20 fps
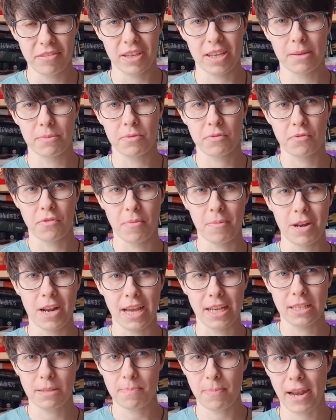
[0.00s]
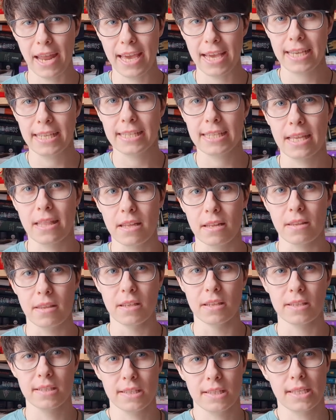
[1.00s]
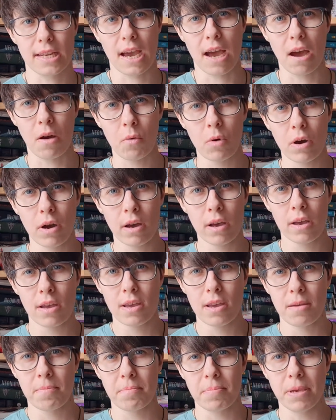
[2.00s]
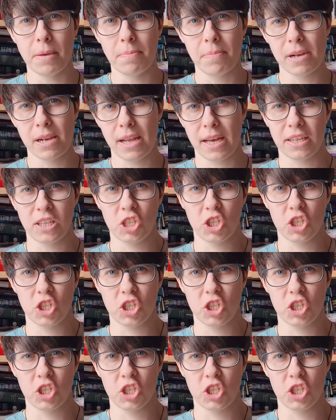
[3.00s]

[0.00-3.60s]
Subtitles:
He comes from a nice place. And in this tower, people are